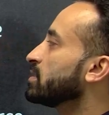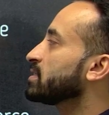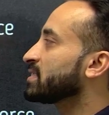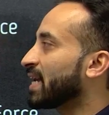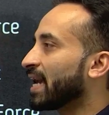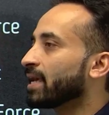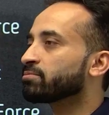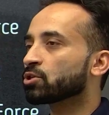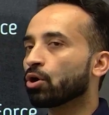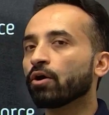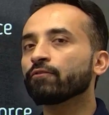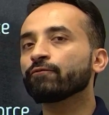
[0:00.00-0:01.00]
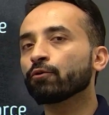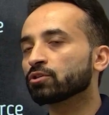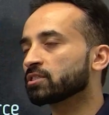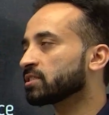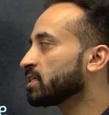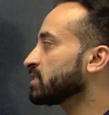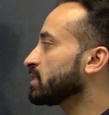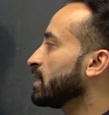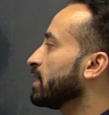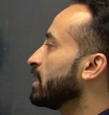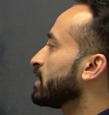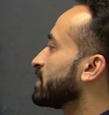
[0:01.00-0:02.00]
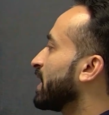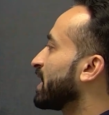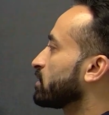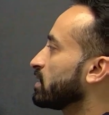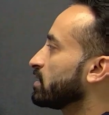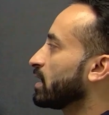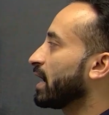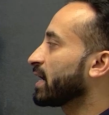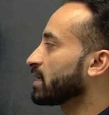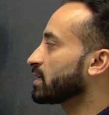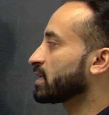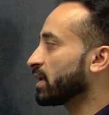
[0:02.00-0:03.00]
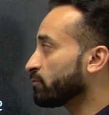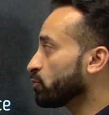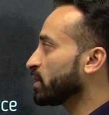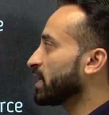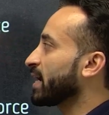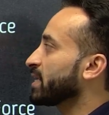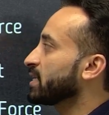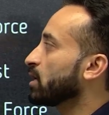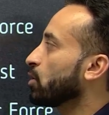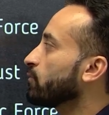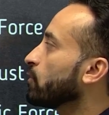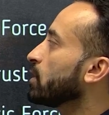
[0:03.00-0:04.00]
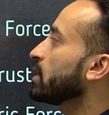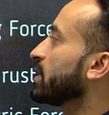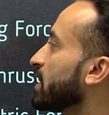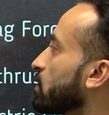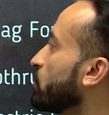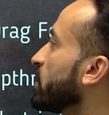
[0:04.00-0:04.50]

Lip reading: types of forces that I gave you an idea of, like we